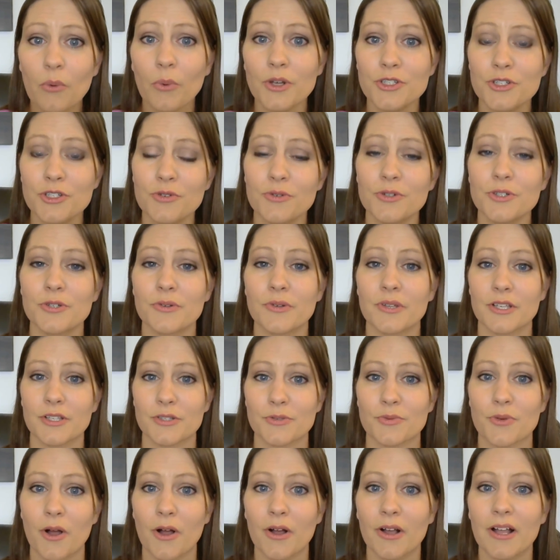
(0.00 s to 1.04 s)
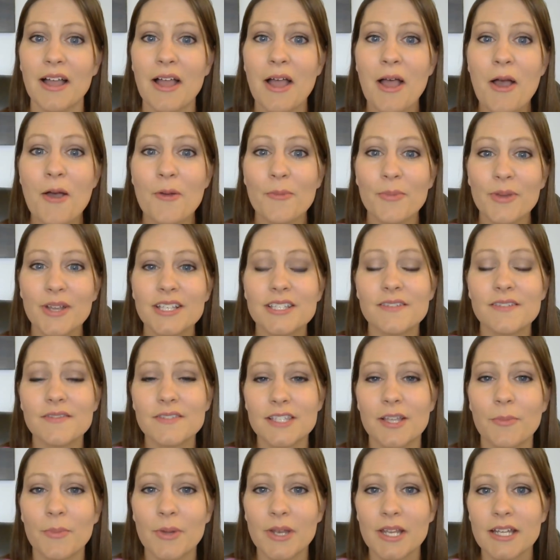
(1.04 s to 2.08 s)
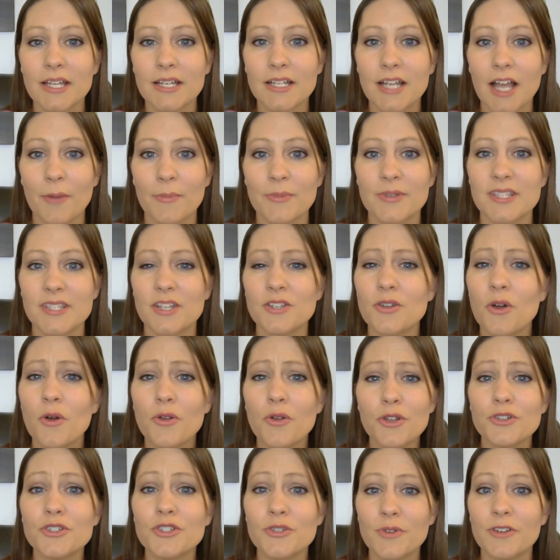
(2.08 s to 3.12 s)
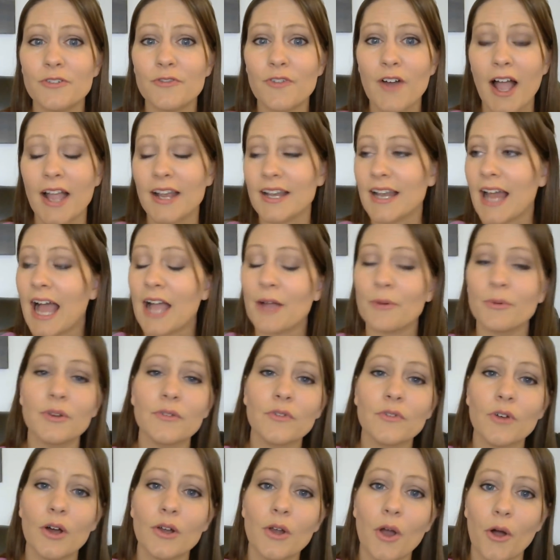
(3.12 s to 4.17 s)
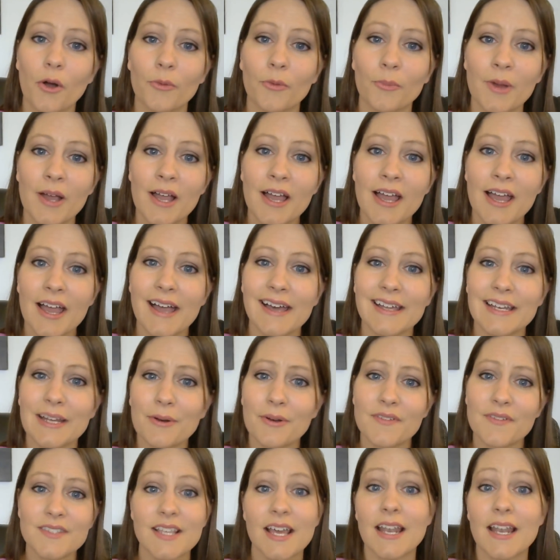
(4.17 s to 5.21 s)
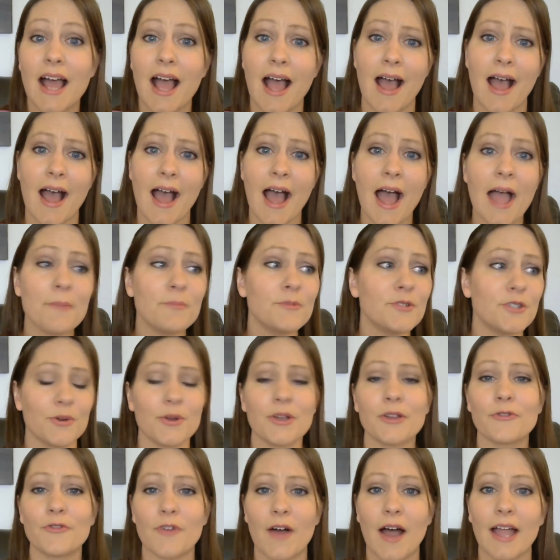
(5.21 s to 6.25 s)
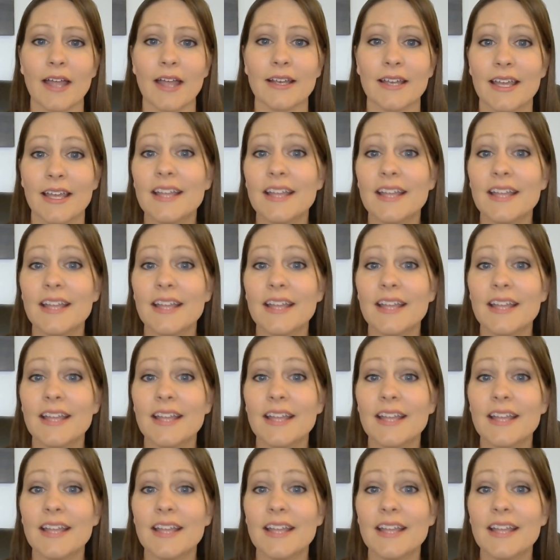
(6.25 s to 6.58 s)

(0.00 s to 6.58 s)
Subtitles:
What you were doing is wrong. Because if somebody had come and said, no, you're doing fine, I would have gone home and I would have said, I'm doing fine.